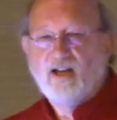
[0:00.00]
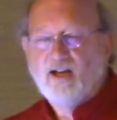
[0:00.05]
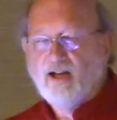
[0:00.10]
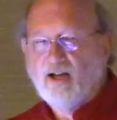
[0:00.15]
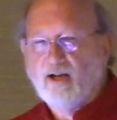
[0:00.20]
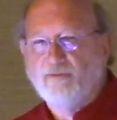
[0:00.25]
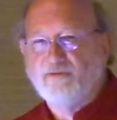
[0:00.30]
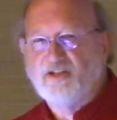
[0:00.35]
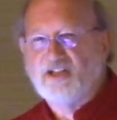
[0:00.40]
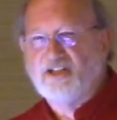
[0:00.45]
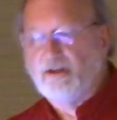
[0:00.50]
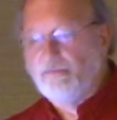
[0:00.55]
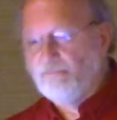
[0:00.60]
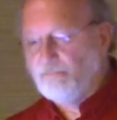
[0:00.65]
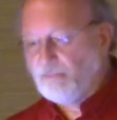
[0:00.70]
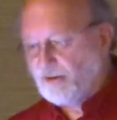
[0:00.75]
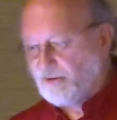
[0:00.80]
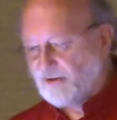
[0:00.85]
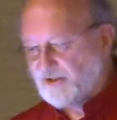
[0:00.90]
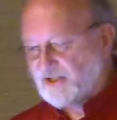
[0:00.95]
of
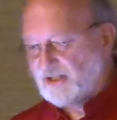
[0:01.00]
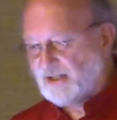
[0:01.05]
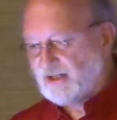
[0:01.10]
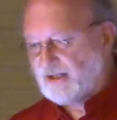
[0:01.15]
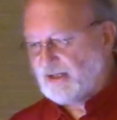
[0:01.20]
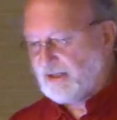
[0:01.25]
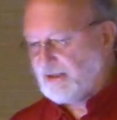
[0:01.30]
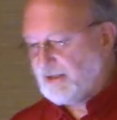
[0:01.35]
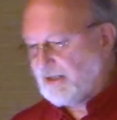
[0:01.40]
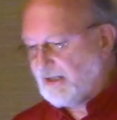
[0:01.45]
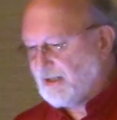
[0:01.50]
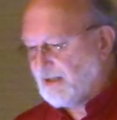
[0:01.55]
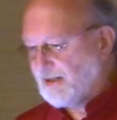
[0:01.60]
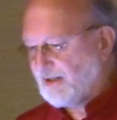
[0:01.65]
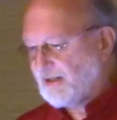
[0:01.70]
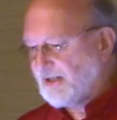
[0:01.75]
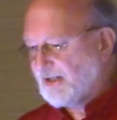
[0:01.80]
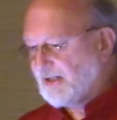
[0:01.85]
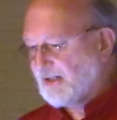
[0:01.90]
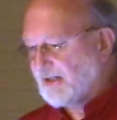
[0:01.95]
symbols and
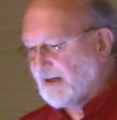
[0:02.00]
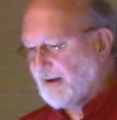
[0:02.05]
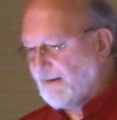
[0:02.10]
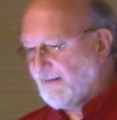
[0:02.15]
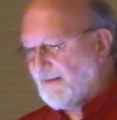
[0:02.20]
ideas.